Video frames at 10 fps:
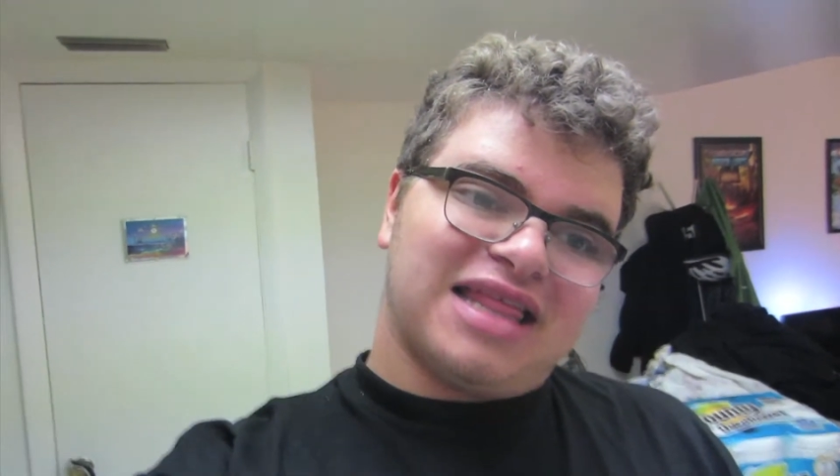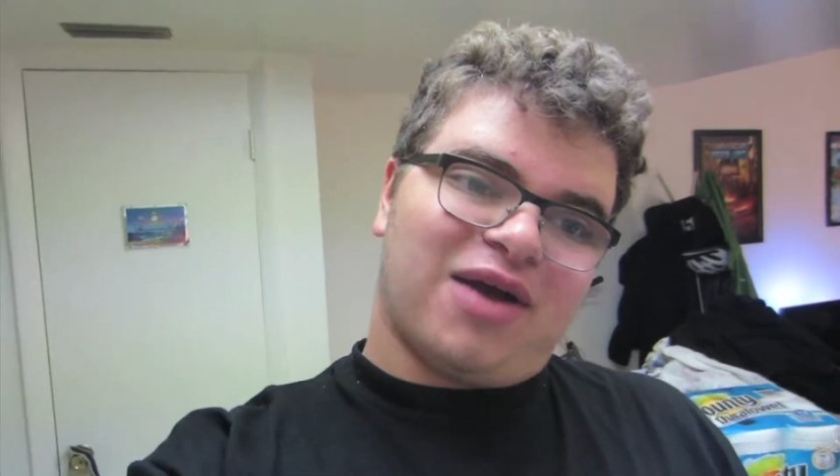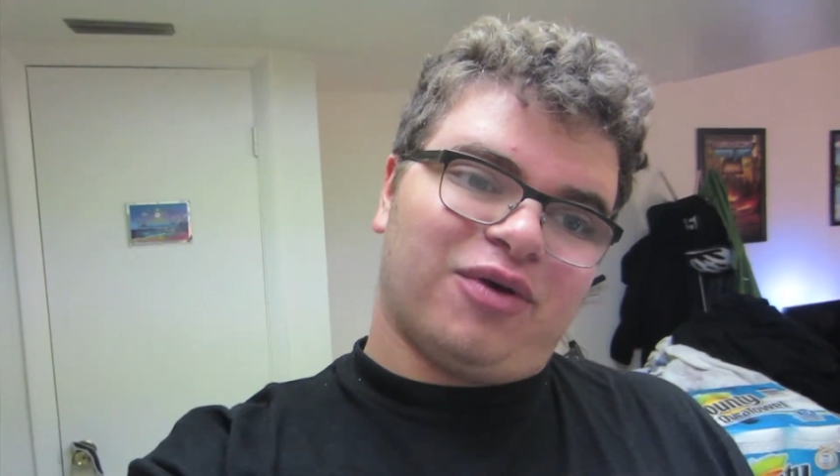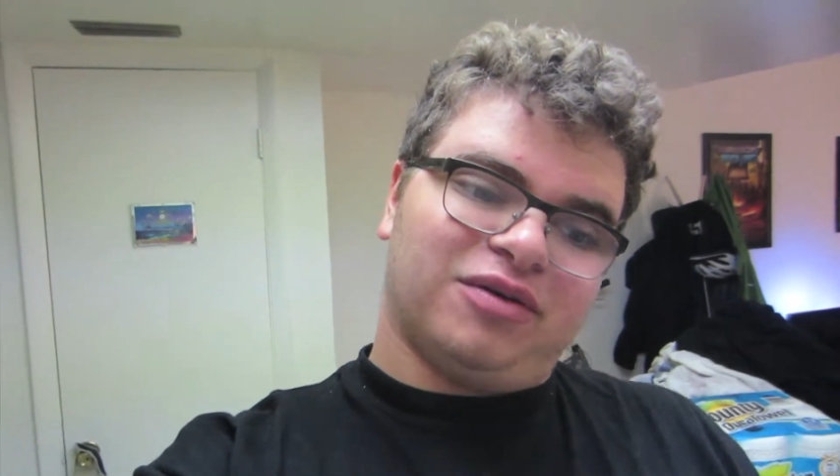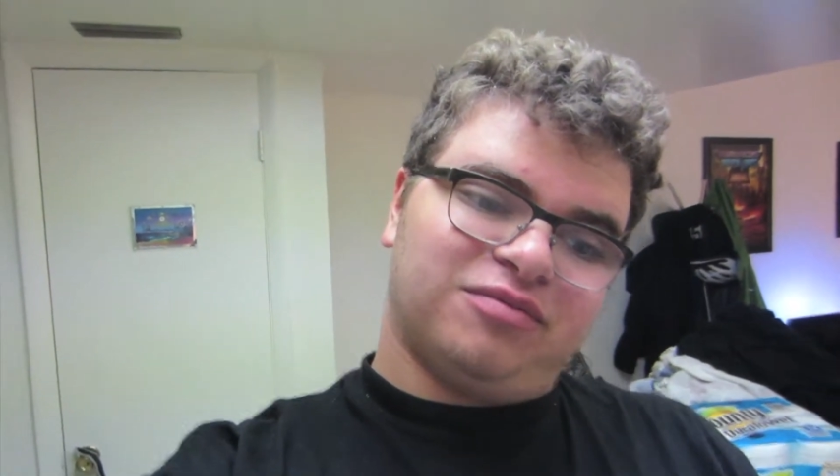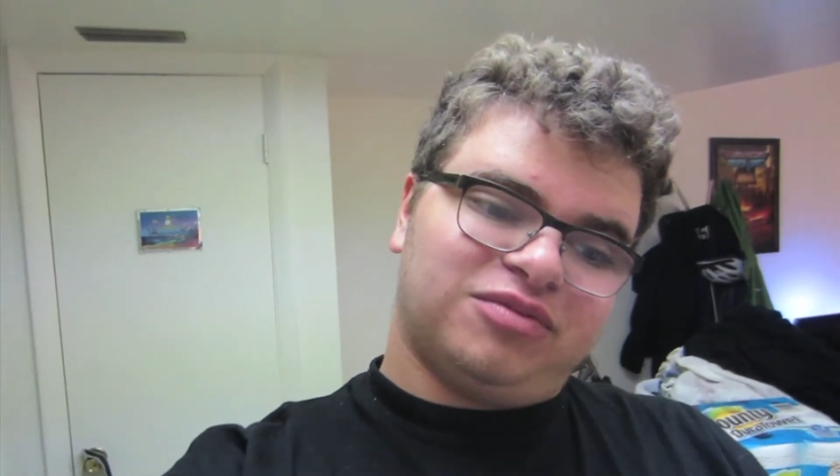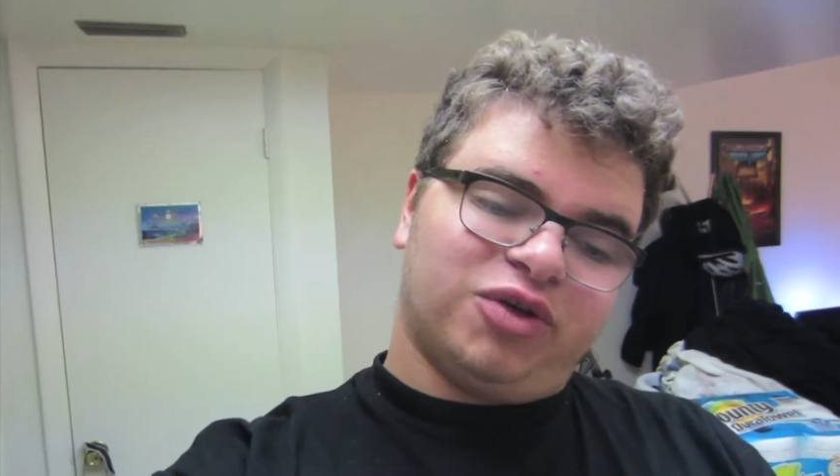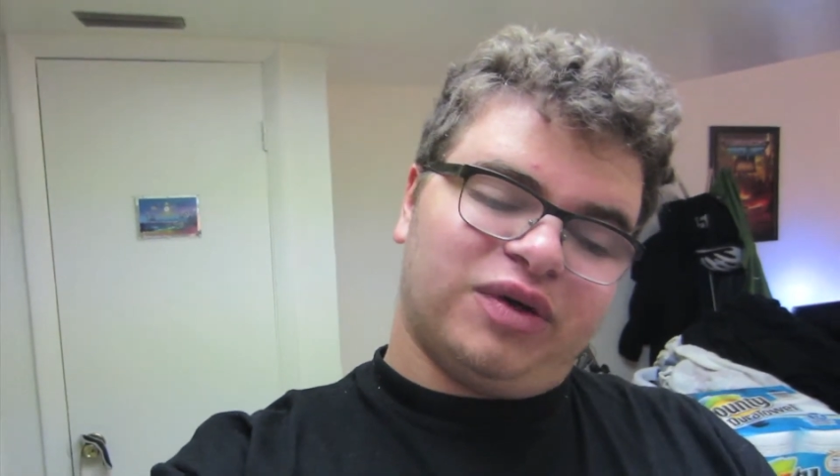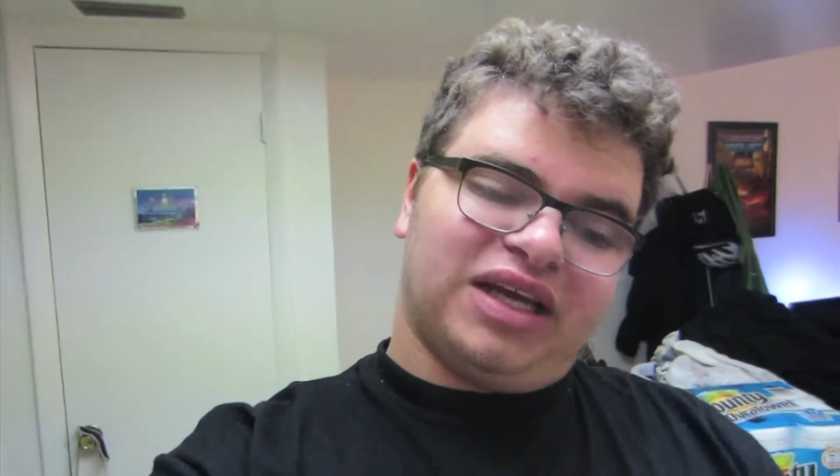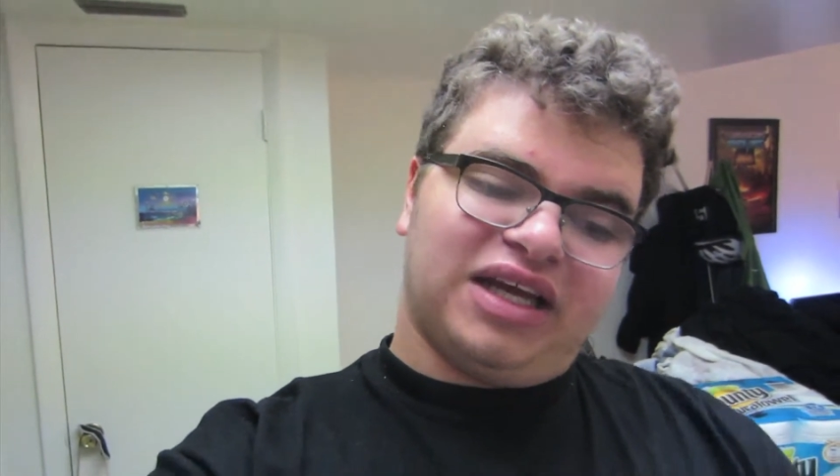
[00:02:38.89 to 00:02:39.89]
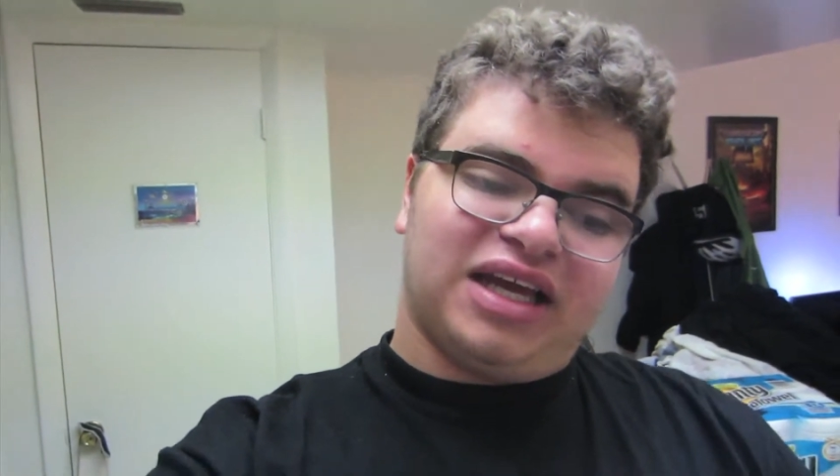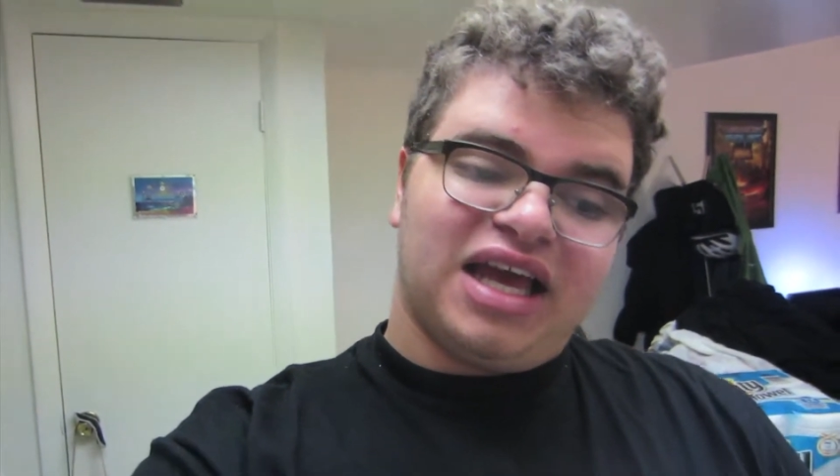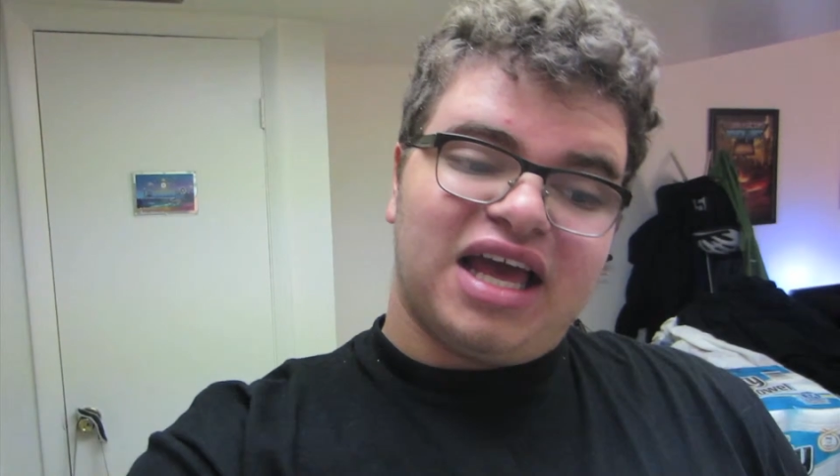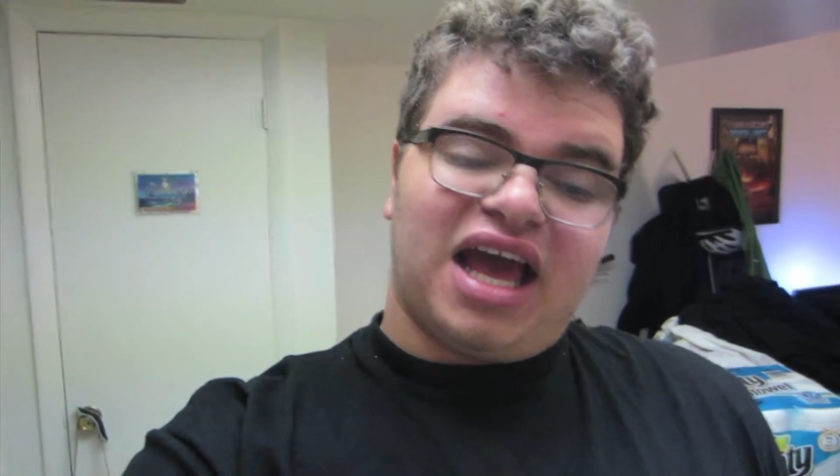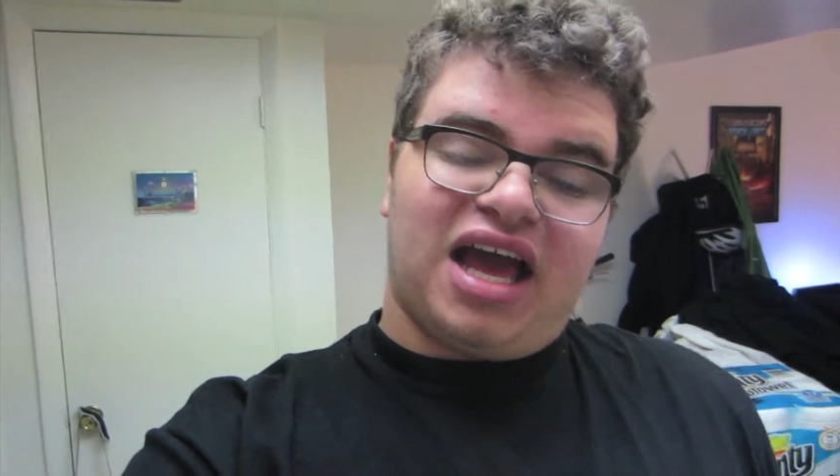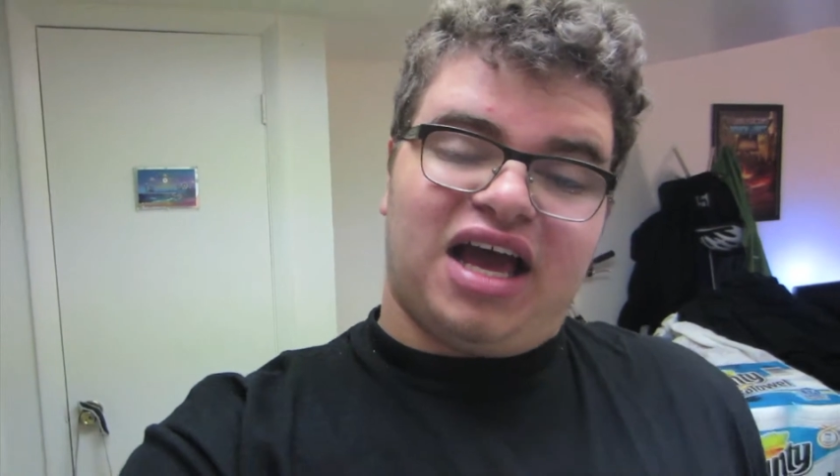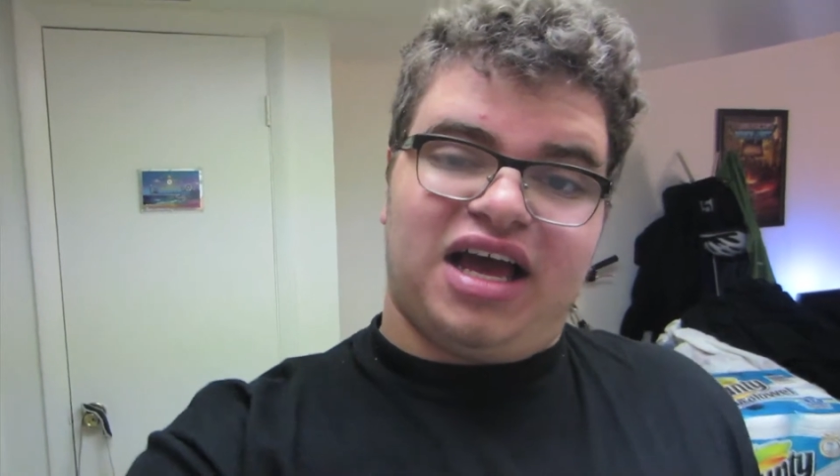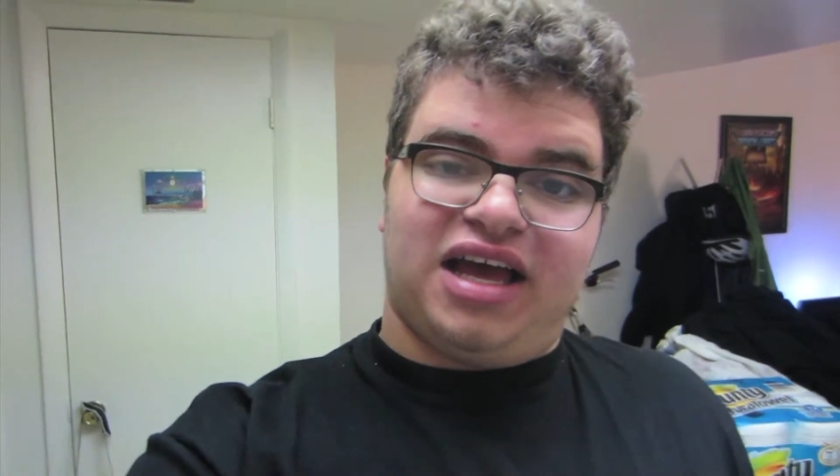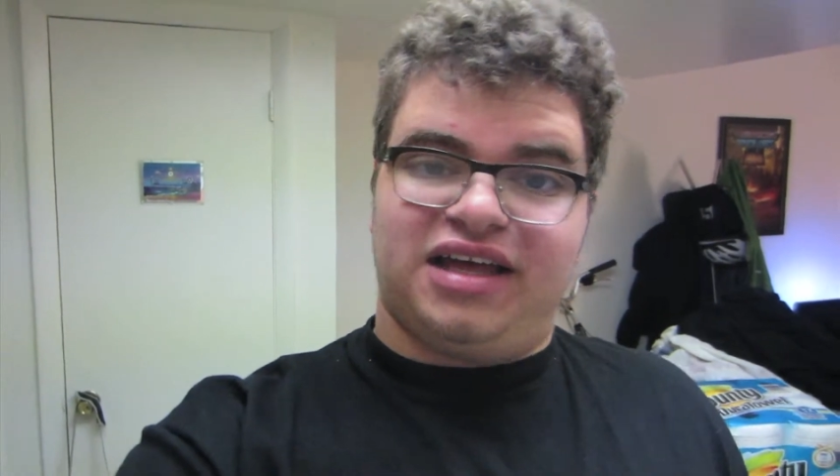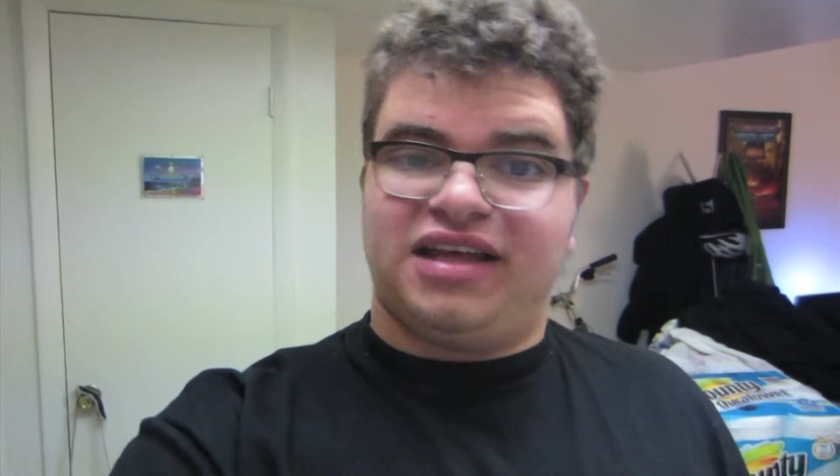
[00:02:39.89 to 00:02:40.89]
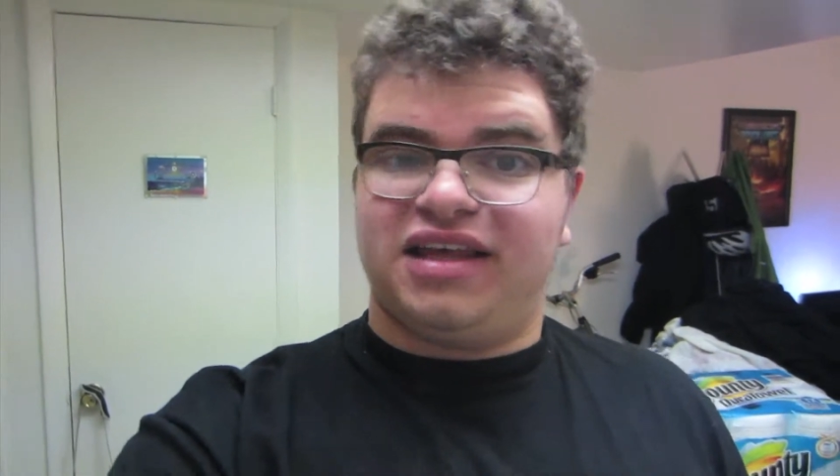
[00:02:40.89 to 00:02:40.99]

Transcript: that we're doing uh,